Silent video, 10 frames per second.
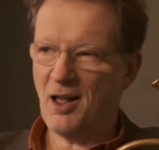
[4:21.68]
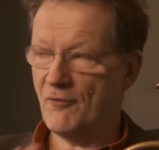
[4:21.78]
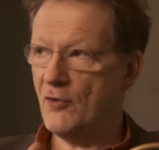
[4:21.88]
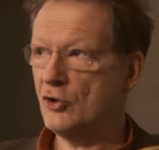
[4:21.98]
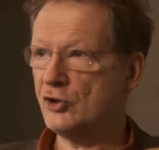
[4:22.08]

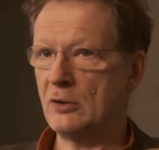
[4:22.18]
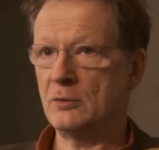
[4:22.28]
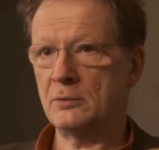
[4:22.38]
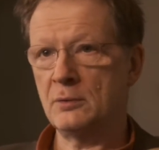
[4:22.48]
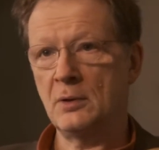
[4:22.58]
verging
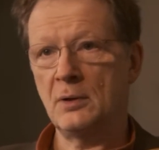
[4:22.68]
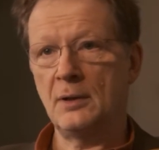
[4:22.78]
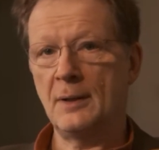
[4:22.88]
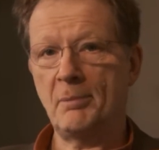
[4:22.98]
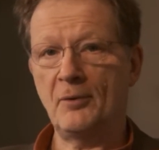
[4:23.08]
on
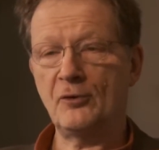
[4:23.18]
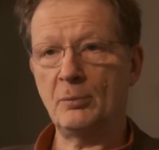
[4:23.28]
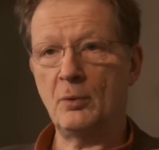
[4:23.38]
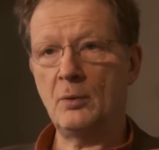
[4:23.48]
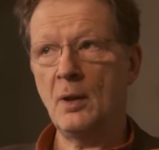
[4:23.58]

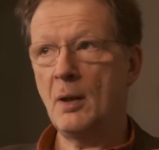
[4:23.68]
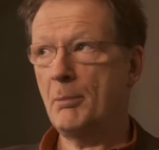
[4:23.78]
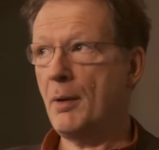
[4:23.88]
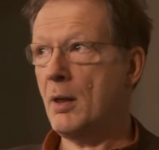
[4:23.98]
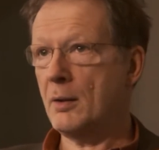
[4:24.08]
impossible,
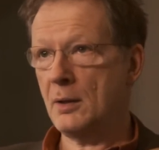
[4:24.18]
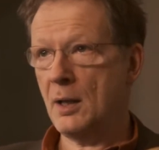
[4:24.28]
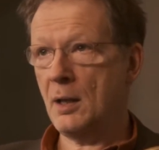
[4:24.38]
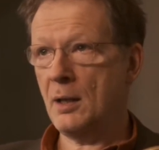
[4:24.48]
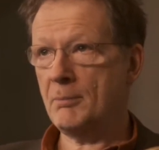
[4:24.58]
but
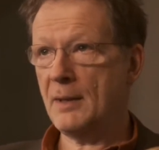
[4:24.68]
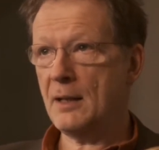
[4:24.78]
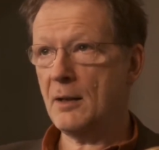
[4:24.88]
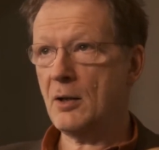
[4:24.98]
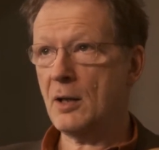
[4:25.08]

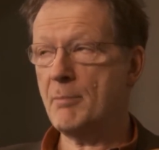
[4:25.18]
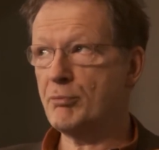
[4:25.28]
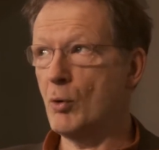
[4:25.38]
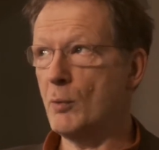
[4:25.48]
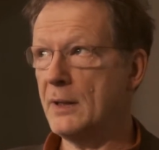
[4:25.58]
it
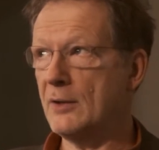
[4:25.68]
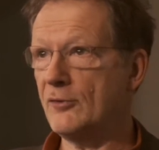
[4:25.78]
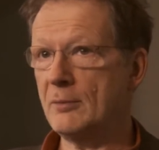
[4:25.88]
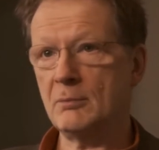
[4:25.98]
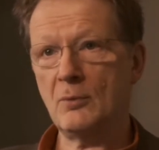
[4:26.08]
brought with it
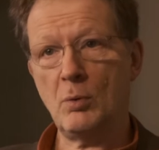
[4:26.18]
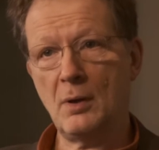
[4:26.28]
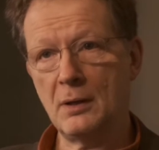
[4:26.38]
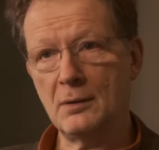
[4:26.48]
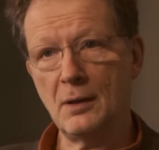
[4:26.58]
some
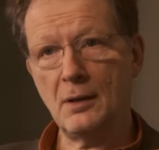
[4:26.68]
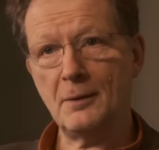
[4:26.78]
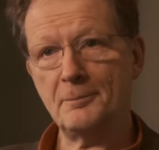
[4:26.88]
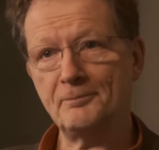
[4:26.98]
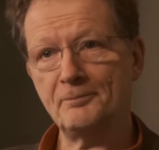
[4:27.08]
quite
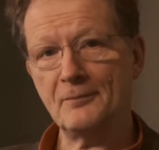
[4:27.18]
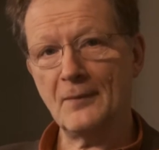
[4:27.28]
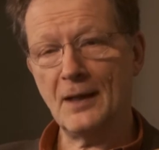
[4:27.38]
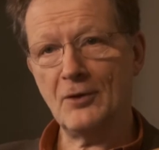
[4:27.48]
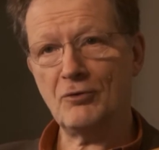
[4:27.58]

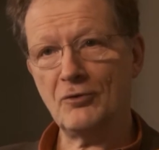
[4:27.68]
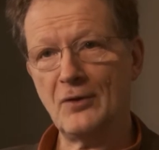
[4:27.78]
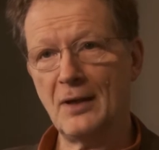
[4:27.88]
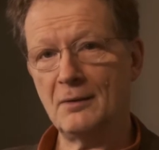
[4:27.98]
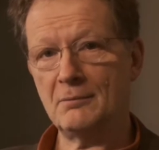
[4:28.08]

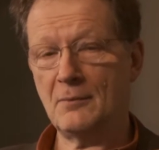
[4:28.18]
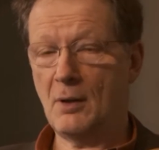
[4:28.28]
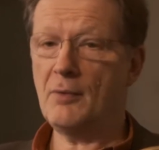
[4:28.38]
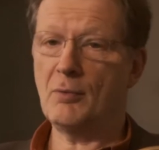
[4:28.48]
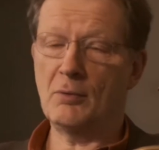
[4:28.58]
interesting,
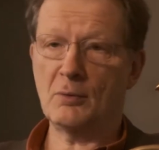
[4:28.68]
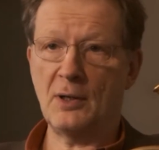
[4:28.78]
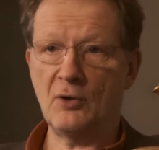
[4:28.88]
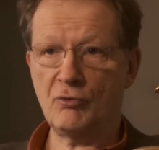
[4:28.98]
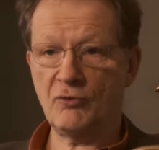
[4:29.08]
I thought,
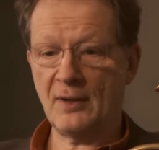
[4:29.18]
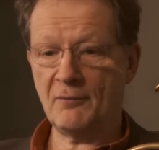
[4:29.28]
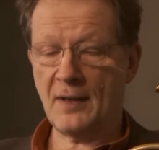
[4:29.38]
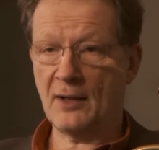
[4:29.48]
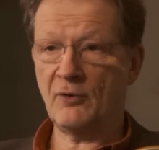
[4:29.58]
quite interesting
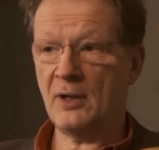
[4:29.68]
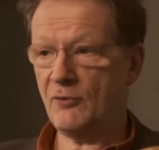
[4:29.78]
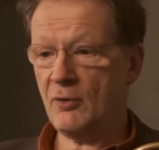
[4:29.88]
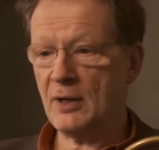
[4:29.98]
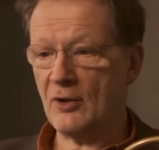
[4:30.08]
effects, and
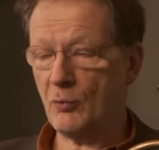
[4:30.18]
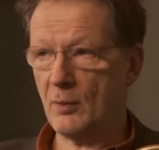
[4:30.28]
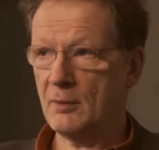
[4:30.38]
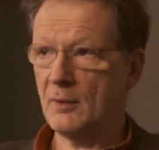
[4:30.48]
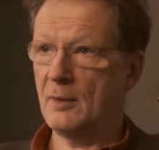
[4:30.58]
it turned
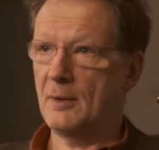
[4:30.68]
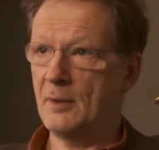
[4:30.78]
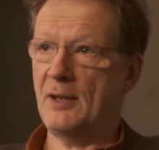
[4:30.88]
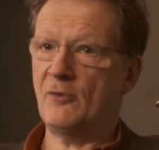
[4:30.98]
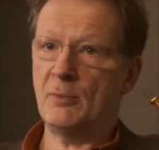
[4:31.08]
into a
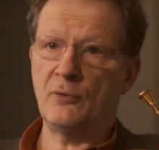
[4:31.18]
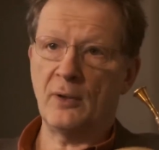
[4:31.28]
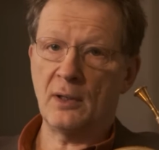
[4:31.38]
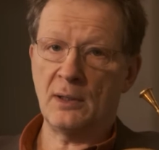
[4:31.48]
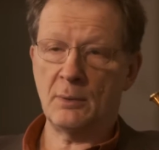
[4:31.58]
piece of
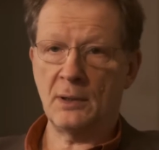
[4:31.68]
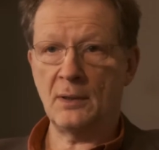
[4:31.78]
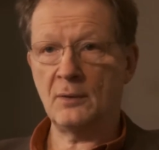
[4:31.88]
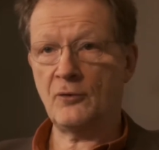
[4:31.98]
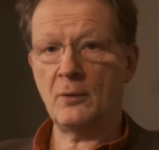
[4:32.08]
music anyway.
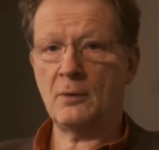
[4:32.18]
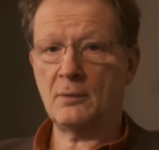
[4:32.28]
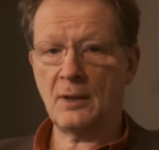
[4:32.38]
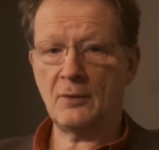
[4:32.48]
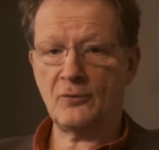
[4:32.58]
And so
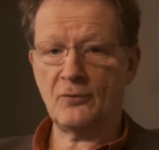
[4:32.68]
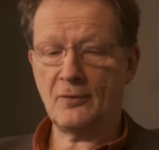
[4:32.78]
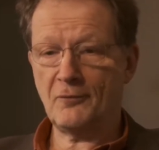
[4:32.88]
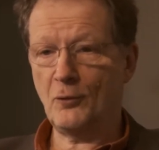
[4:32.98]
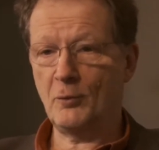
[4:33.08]
that's
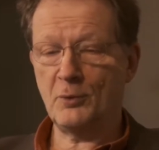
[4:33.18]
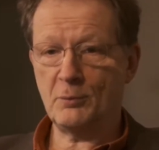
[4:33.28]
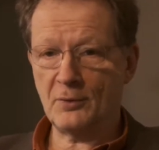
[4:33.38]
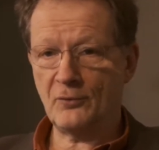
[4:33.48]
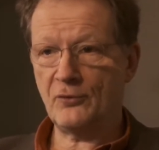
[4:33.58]
the 4
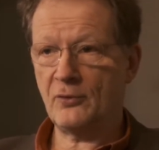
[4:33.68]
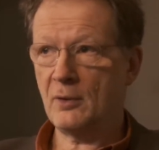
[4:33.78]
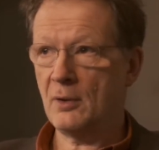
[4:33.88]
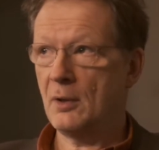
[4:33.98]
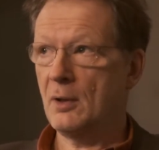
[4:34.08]
movements.
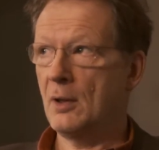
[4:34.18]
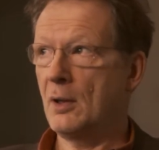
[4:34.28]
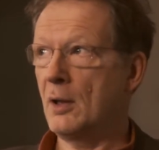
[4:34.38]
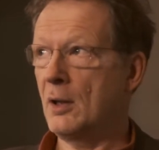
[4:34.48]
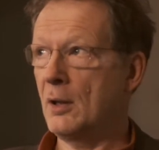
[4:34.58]

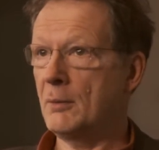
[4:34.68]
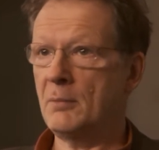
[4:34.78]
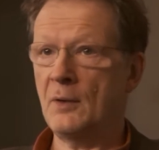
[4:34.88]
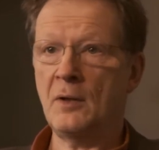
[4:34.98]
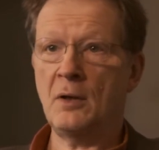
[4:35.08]

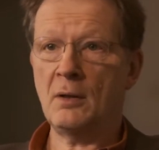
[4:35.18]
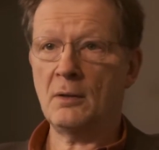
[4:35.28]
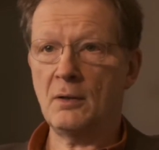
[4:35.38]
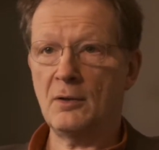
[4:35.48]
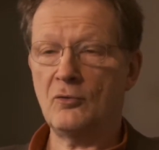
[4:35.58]
And then
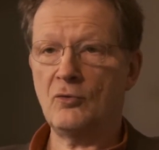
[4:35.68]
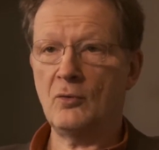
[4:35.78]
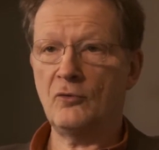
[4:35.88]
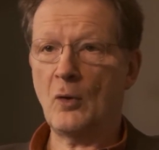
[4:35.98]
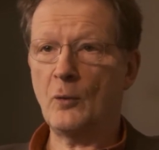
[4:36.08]
I
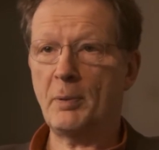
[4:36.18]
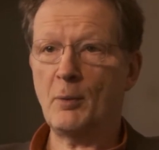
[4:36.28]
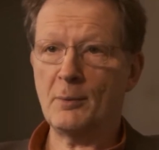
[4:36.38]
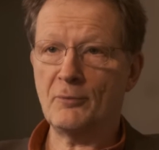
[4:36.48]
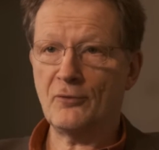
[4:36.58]
stole the
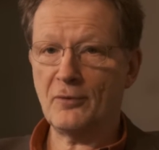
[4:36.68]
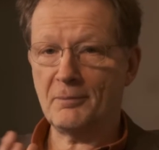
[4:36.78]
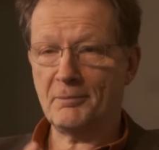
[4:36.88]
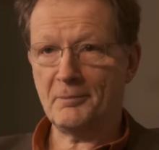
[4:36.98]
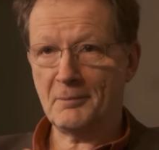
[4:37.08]
poems
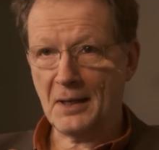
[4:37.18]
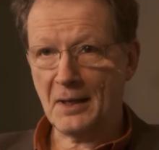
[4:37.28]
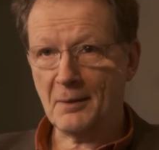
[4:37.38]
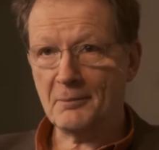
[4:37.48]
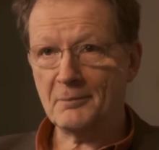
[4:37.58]
to make it